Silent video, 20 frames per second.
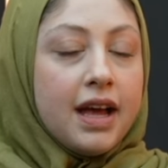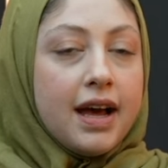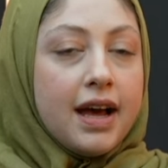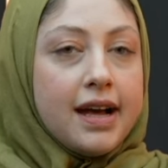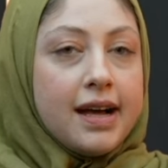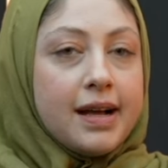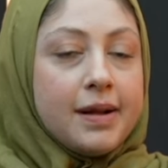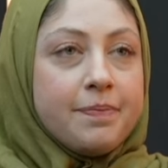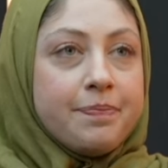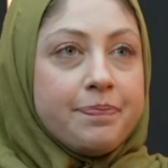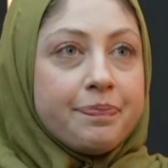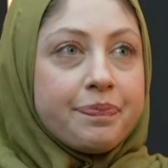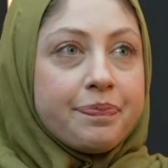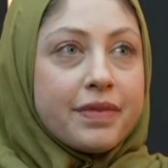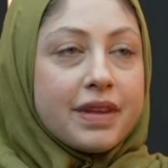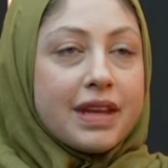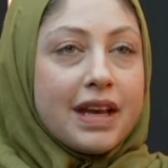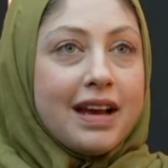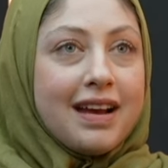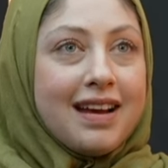Um,
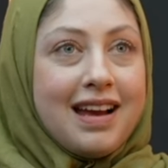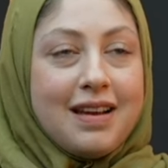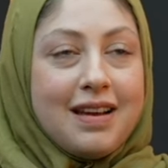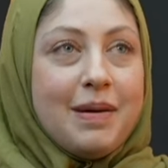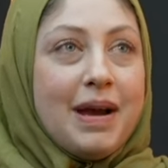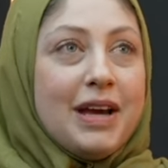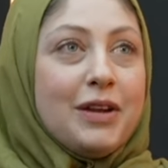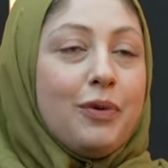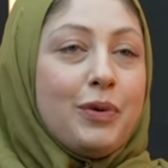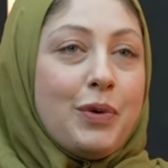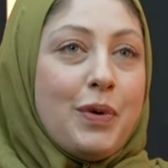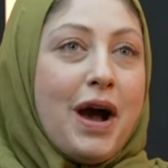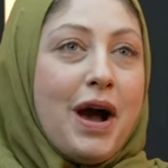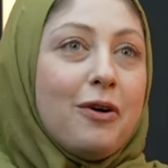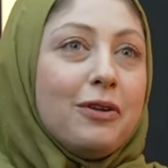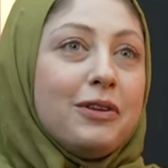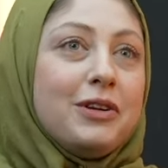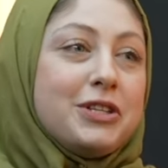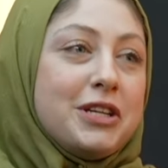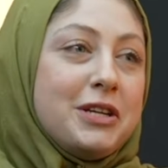I, I don't know how
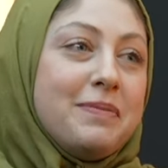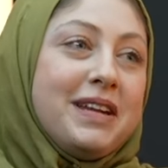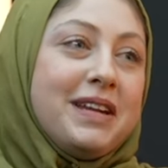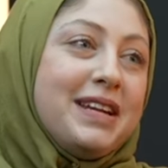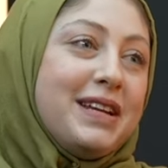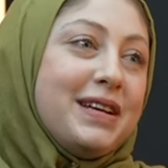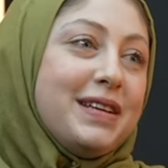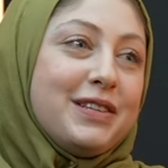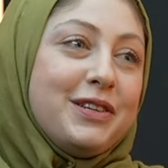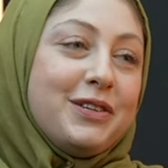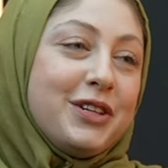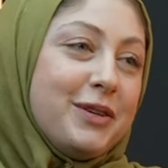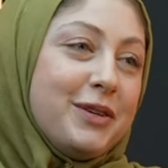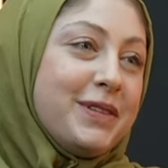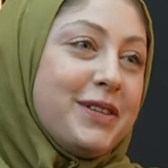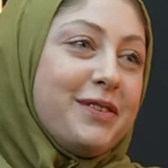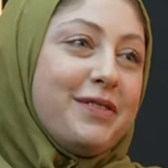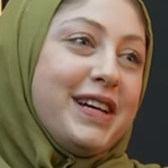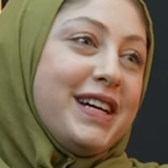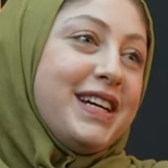legitimate it is in terms
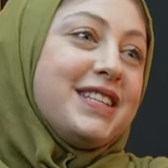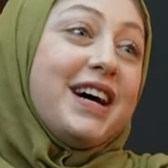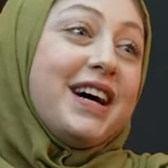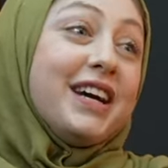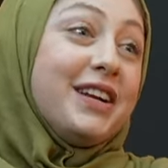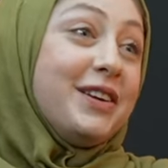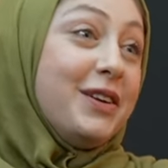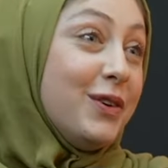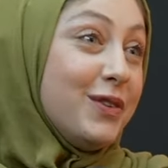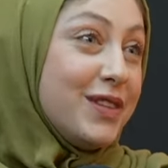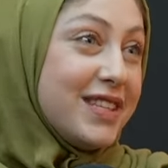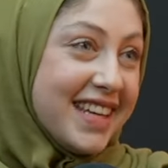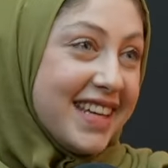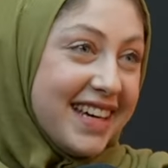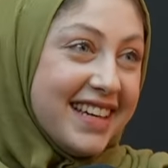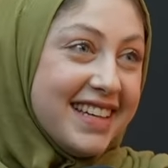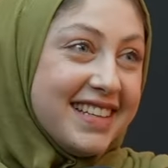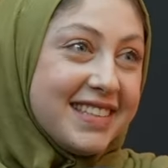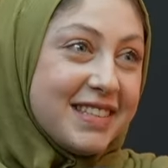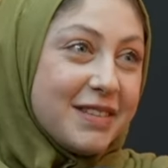of like a
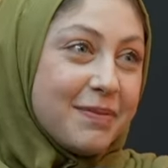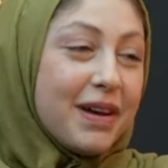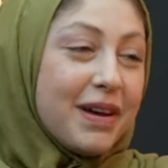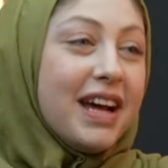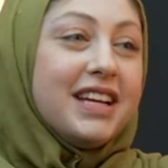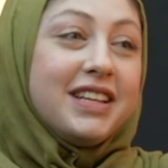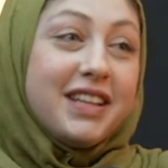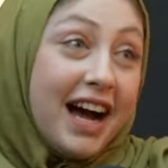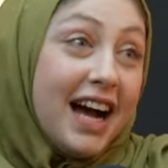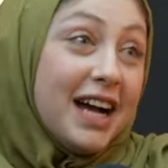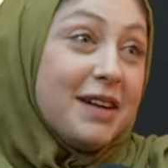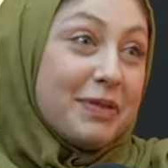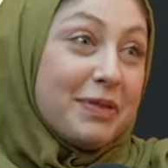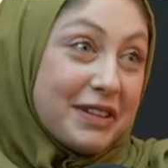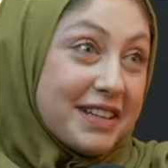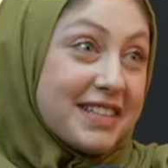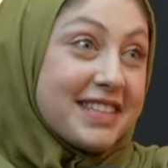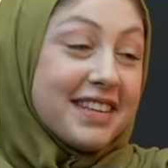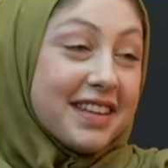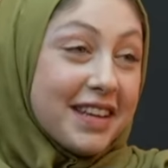diagnosis, but I, I
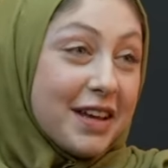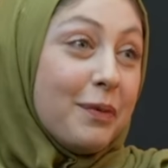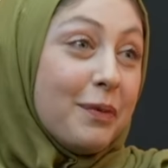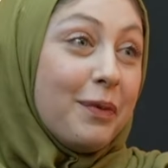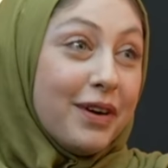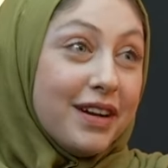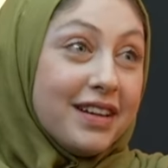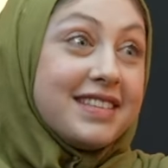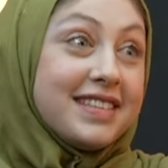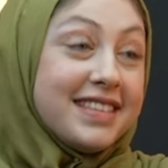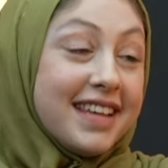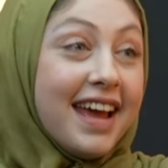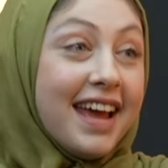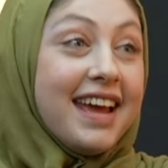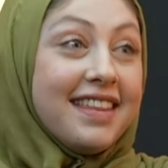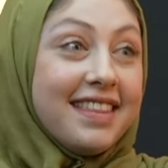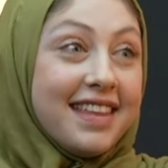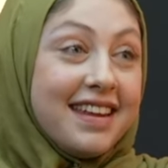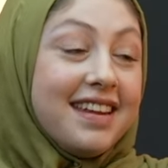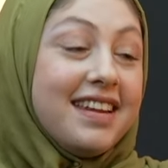personally would
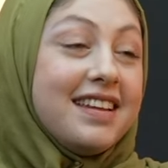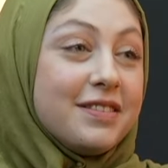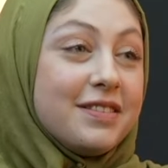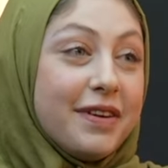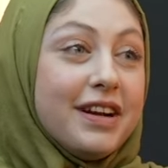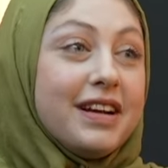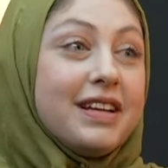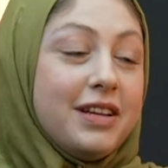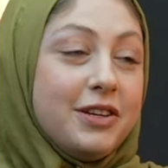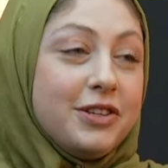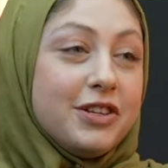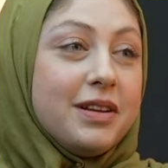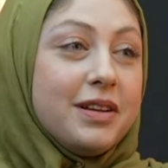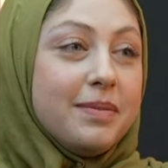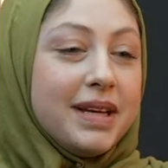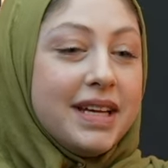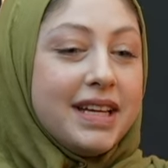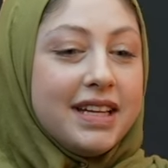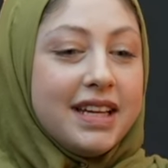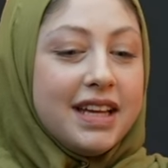say that it is very
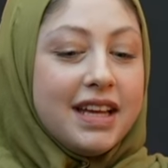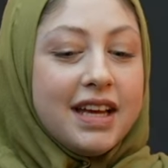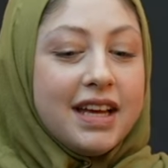legitimate.